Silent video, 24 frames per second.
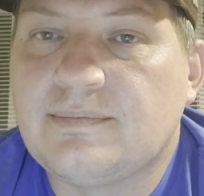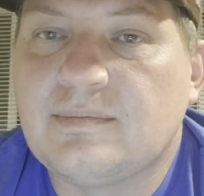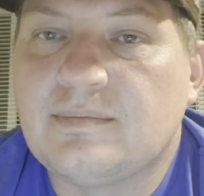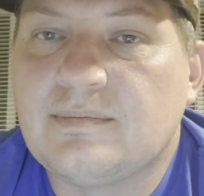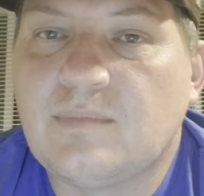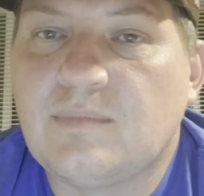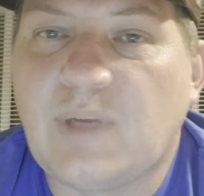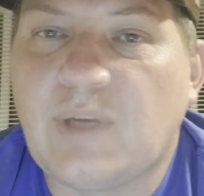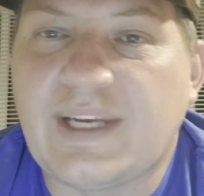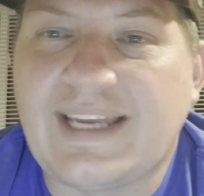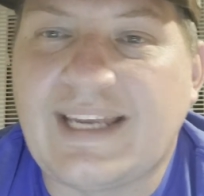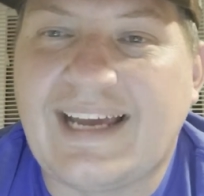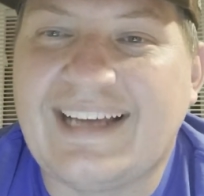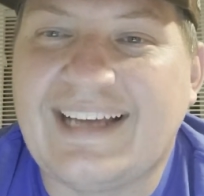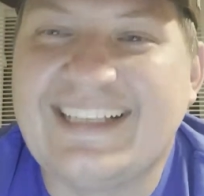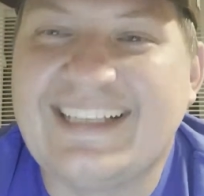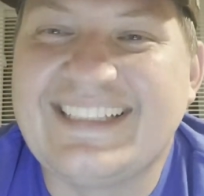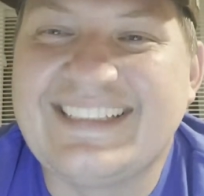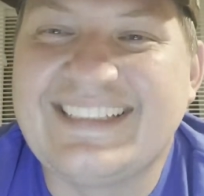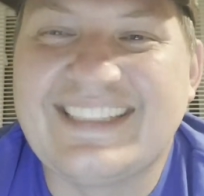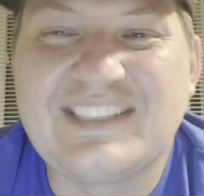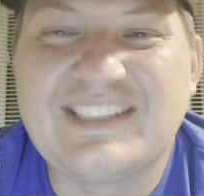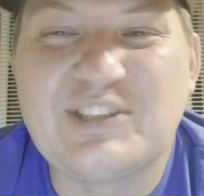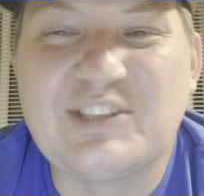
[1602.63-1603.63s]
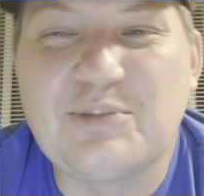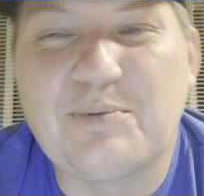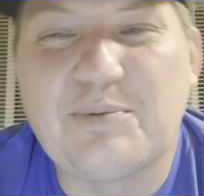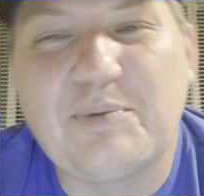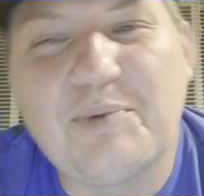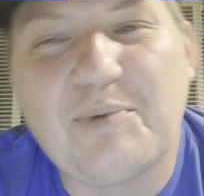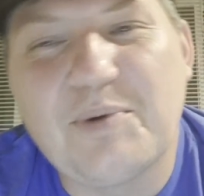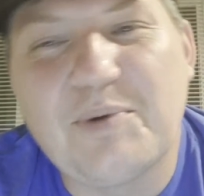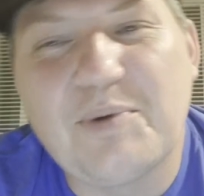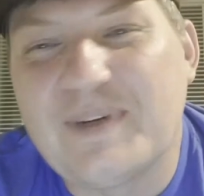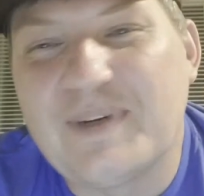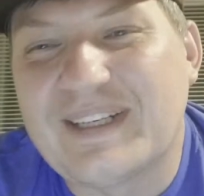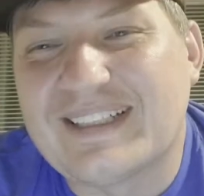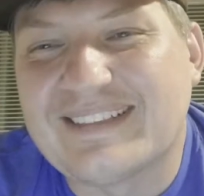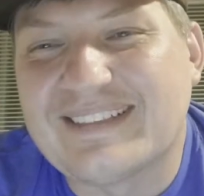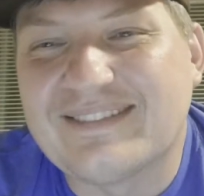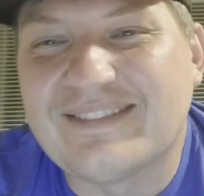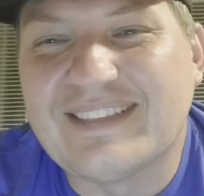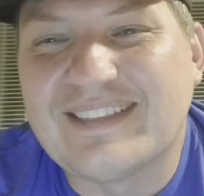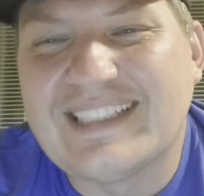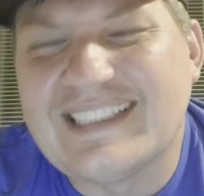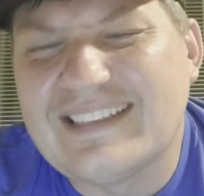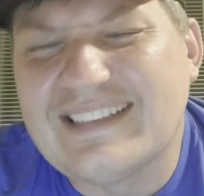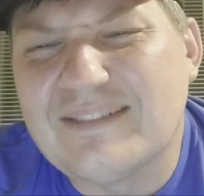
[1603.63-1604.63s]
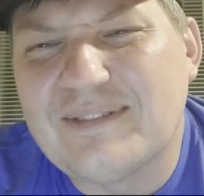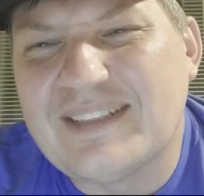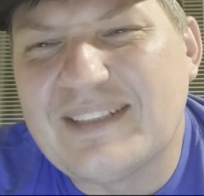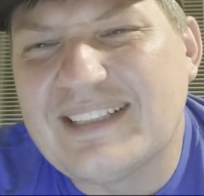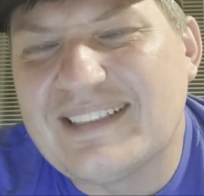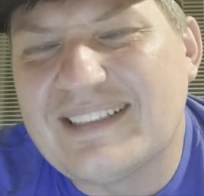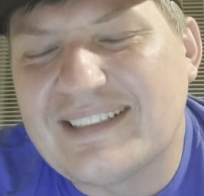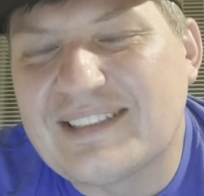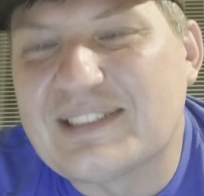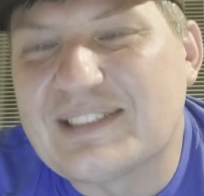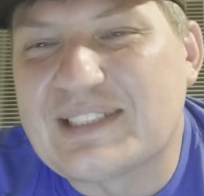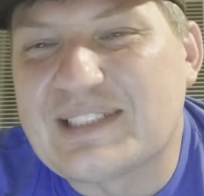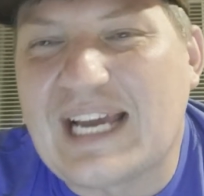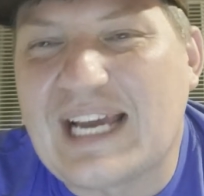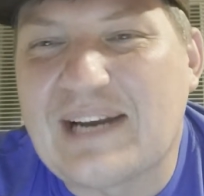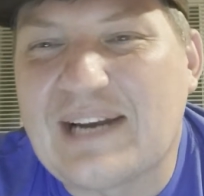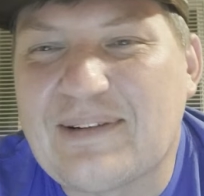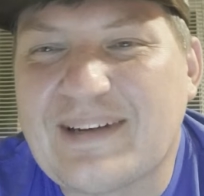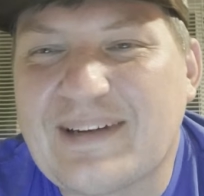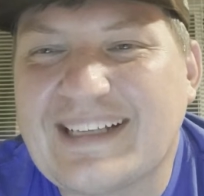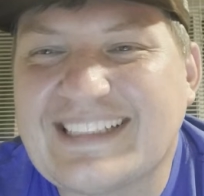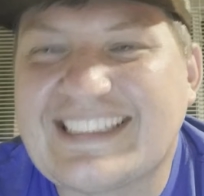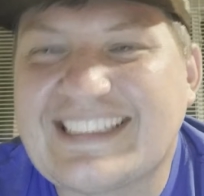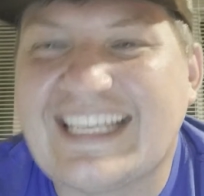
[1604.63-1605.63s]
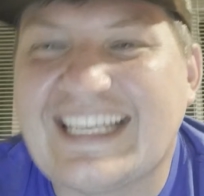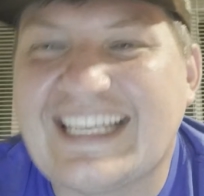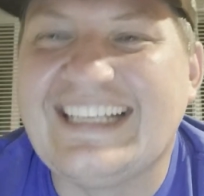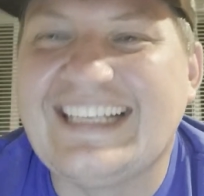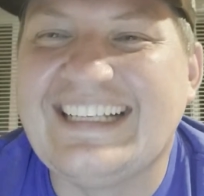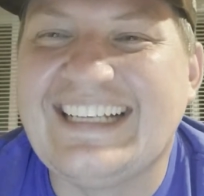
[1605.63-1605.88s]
But yeah, the Super Bowl went a little sideways.